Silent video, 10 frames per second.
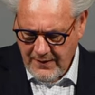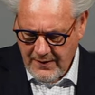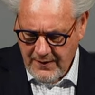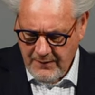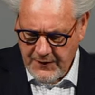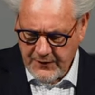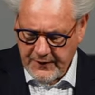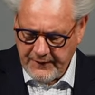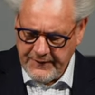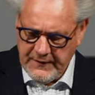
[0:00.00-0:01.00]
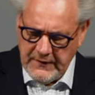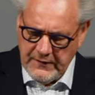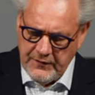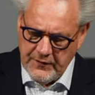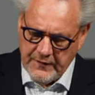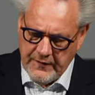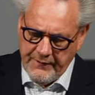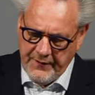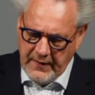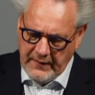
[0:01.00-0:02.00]
Because as we just have
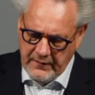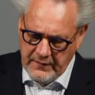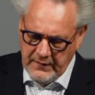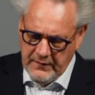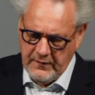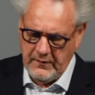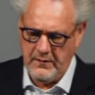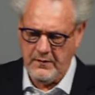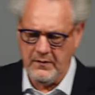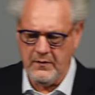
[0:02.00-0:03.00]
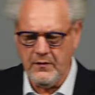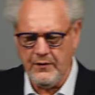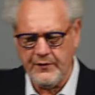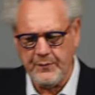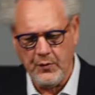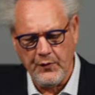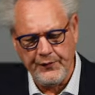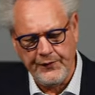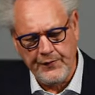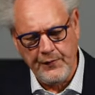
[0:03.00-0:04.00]
read this gospel
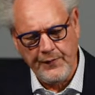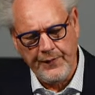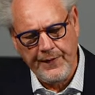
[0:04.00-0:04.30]
truth,